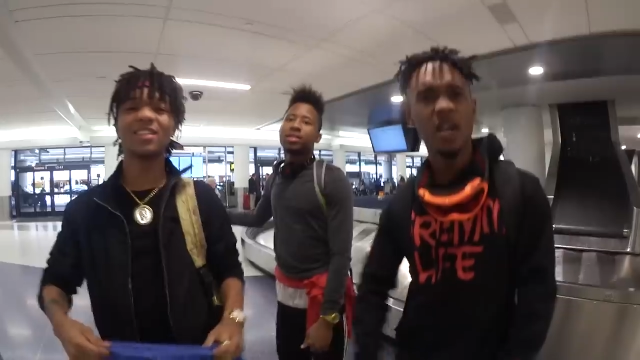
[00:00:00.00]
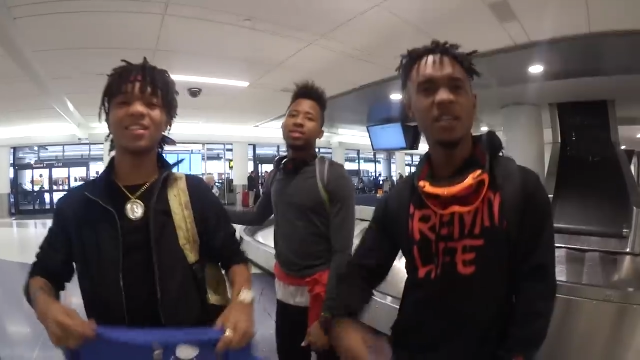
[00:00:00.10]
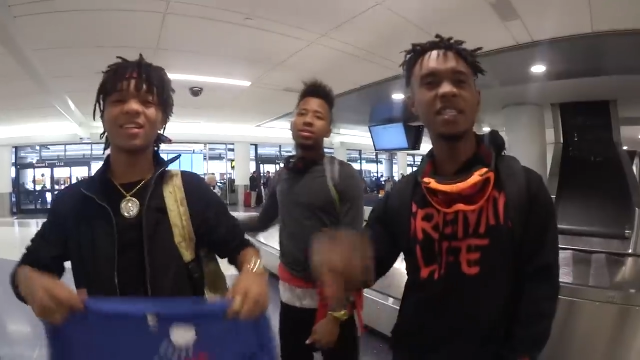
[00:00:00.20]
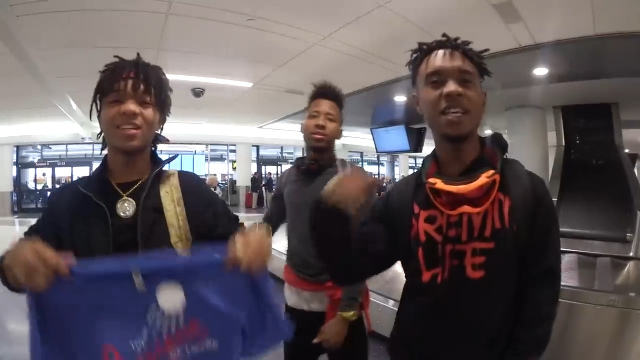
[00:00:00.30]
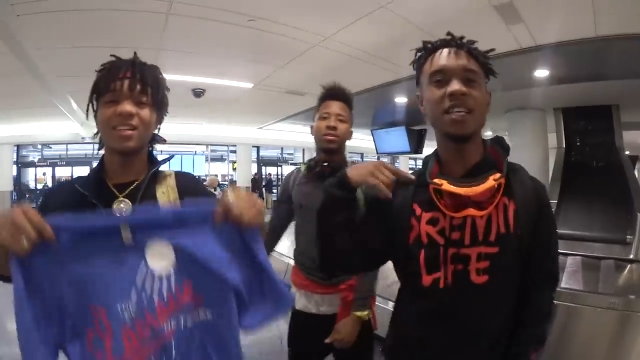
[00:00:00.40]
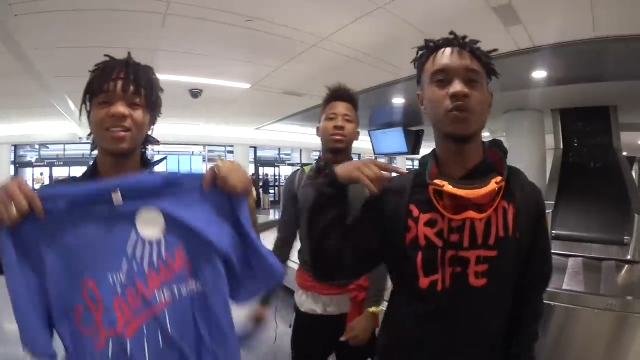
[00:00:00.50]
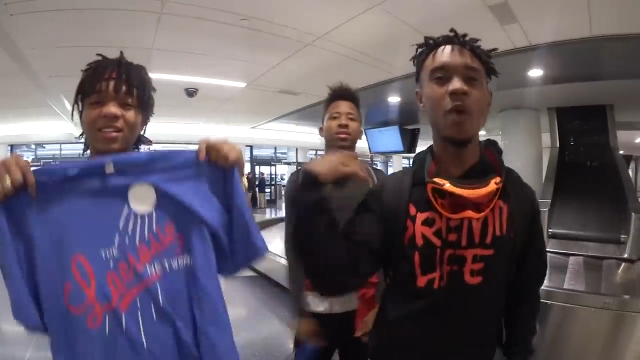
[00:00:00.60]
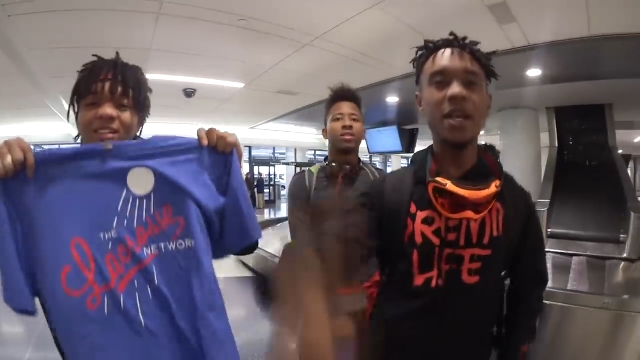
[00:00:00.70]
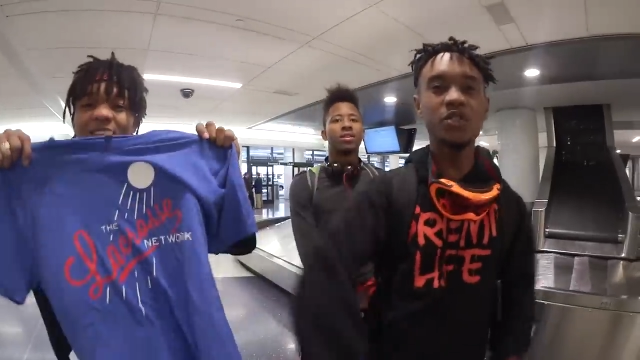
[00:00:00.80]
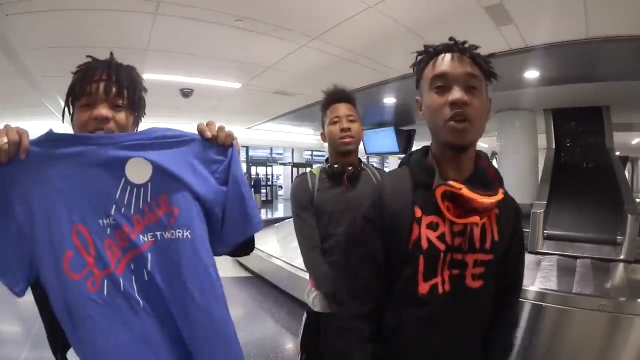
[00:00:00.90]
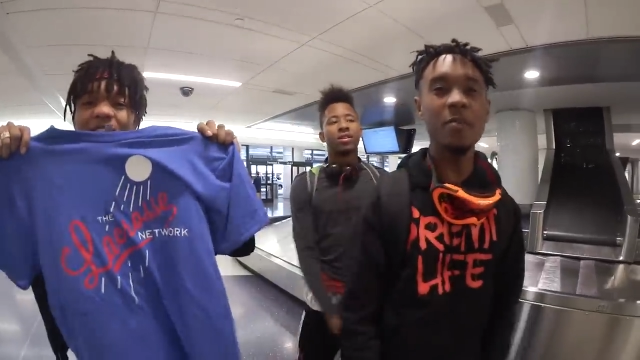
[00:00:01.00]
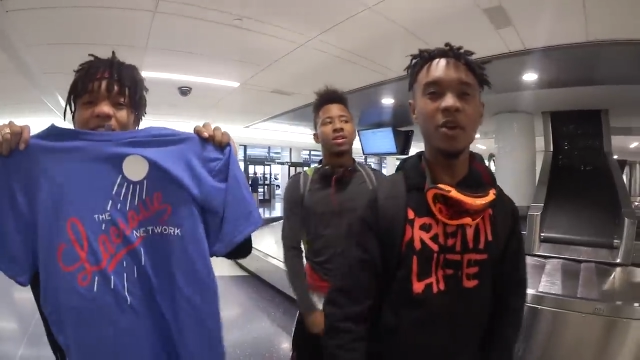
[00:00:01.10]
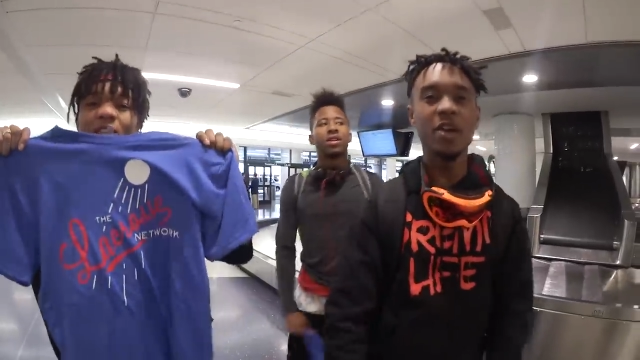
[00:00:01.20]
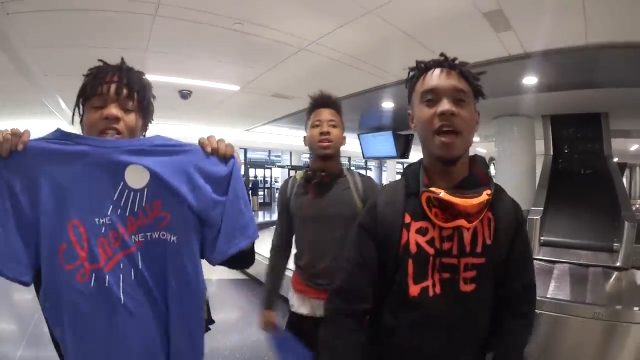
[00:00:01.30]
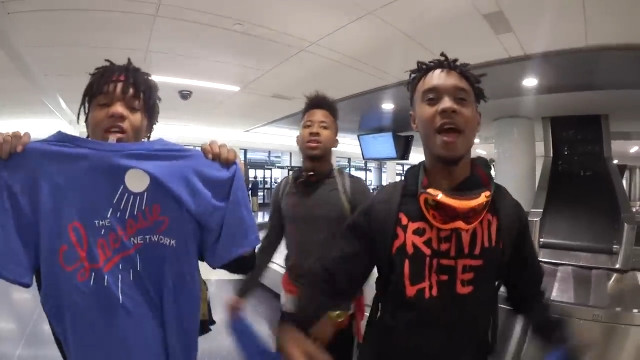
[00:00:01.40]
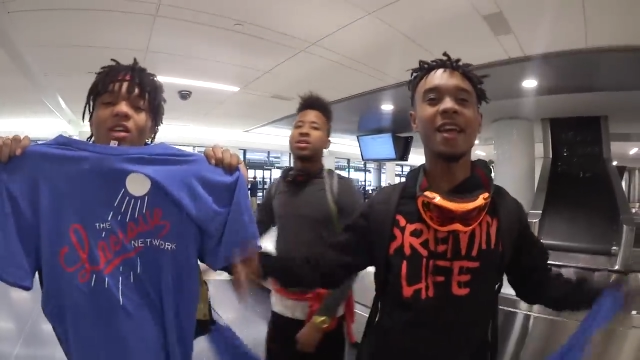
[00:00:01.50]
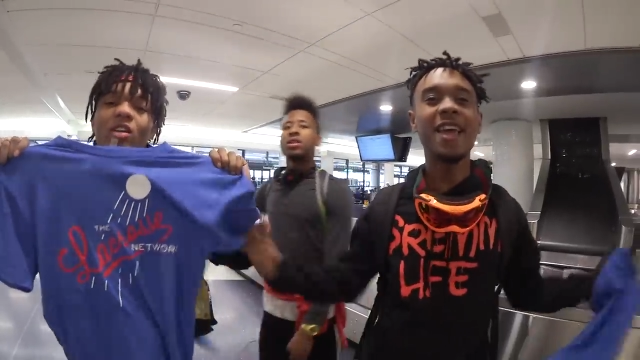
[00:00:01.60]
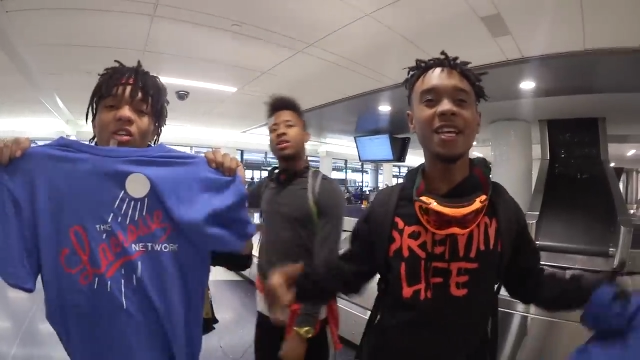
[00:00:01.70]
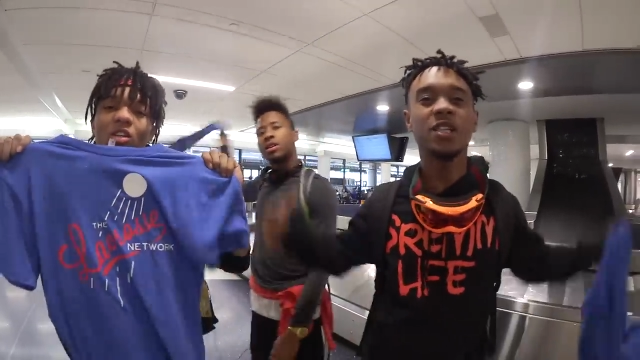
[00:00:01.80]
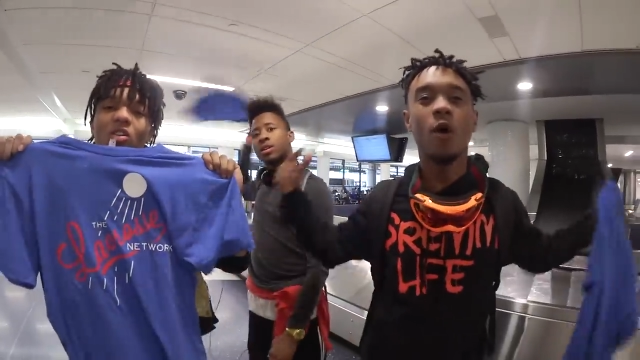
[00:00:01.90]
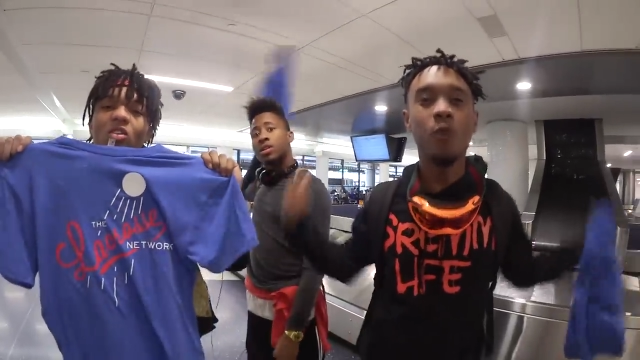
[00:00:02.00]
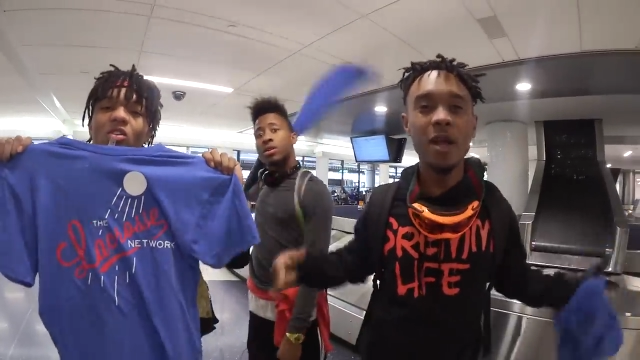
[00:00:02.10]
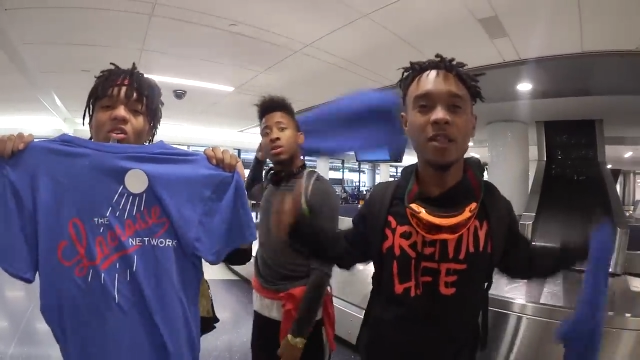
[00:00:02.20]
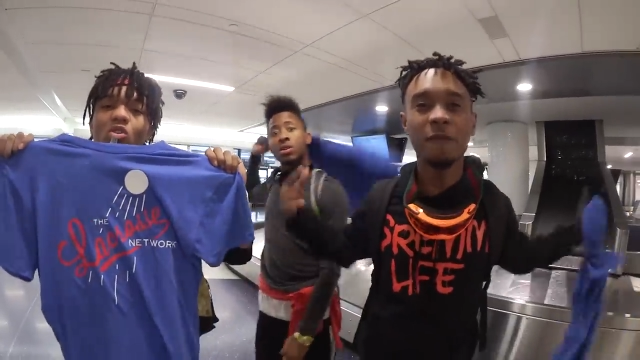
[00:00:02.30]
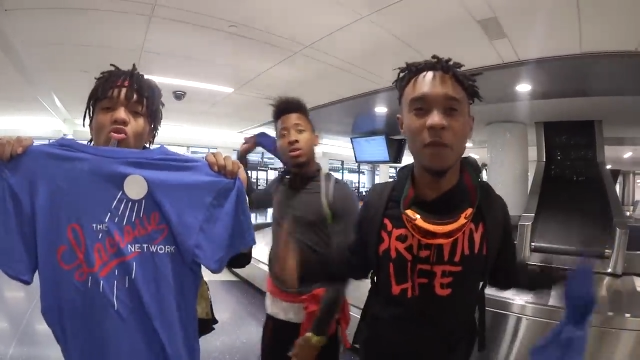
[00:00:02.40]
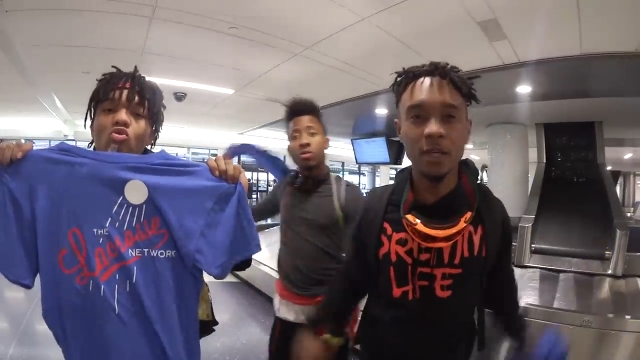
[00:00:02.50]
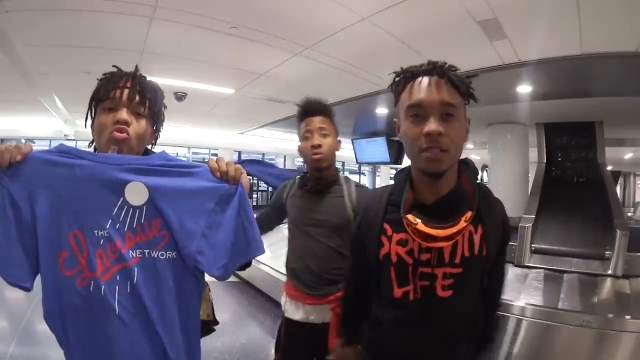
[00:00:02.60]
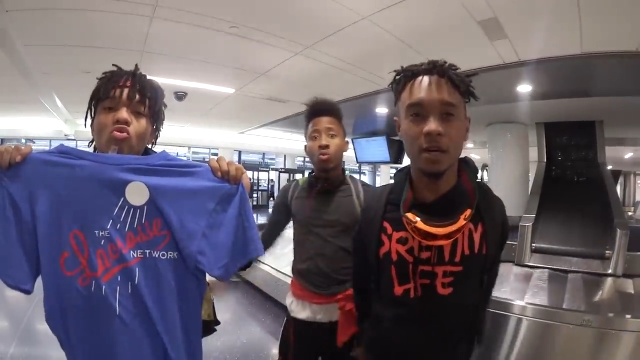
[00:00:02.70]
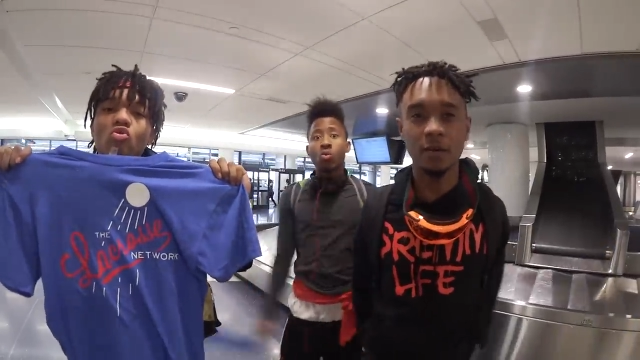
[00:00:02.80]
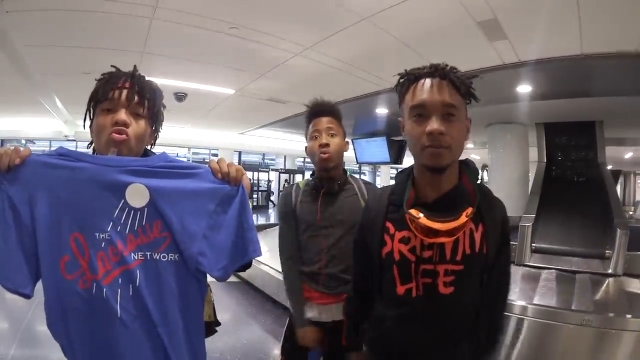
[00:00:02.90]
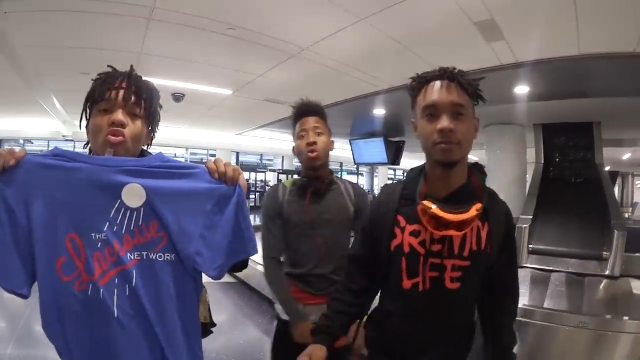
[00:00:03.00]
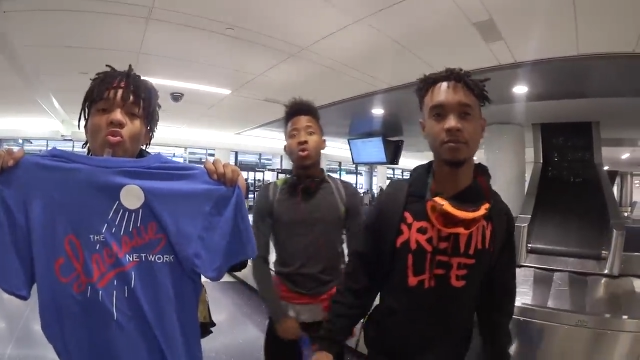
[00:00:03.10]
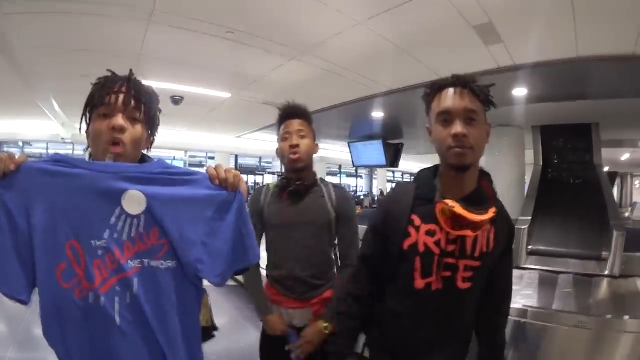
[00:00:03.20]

Speaker 1: This is Rae Sremmurd, and guess what the f***'s up? You're